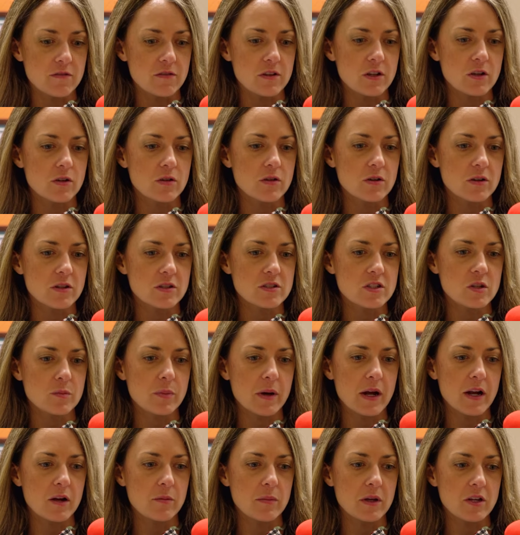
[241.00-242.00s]
of the uterus, the
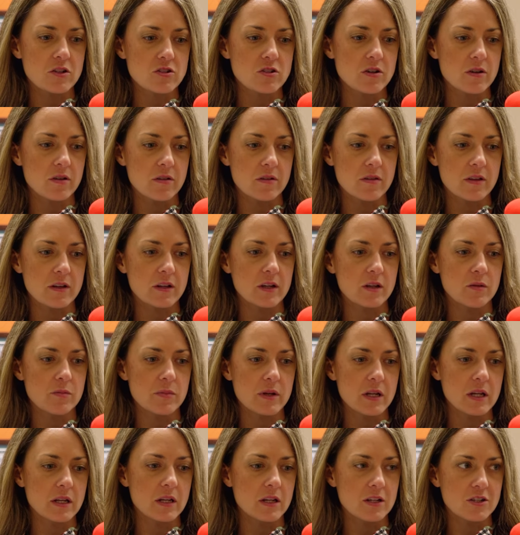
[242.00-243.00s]
pyometra, that can
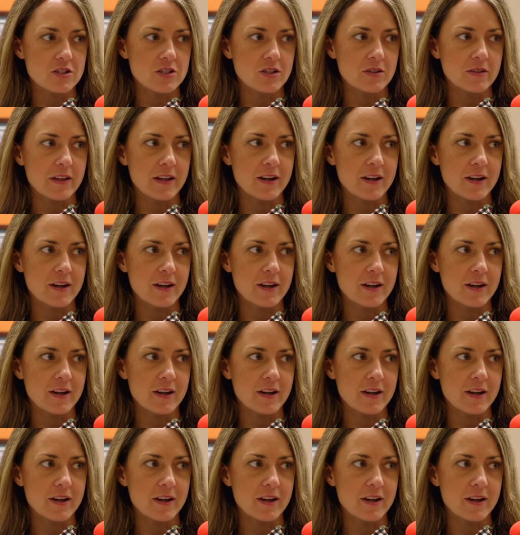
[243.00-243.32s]
be an issue